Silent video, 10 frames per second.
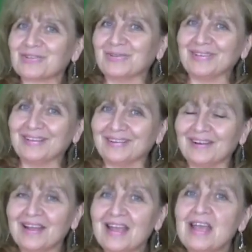school
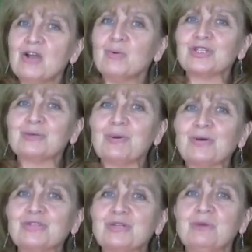either. We're
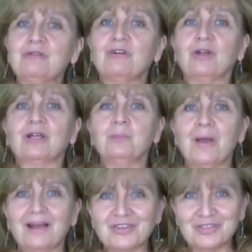supposed to be very
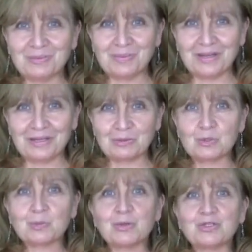compassionate beings.
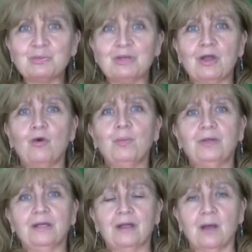We're supposed to be
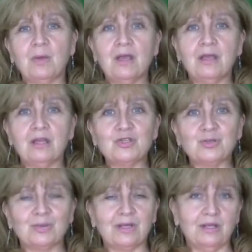opening up
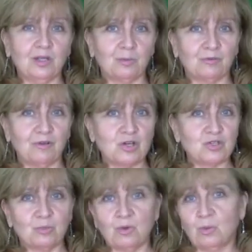into a healing
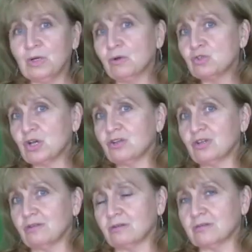profession where we don't judge
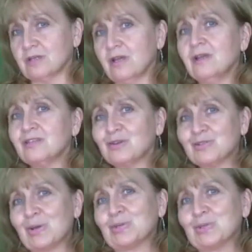others. So
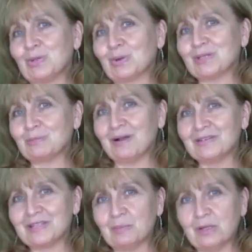it's also your
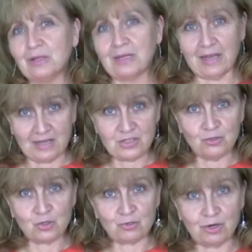responsibility as an
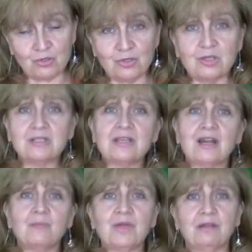instructor to
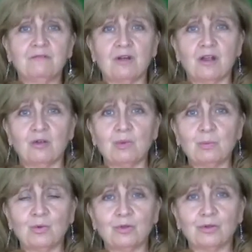set up that
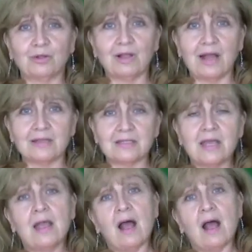environment with your class.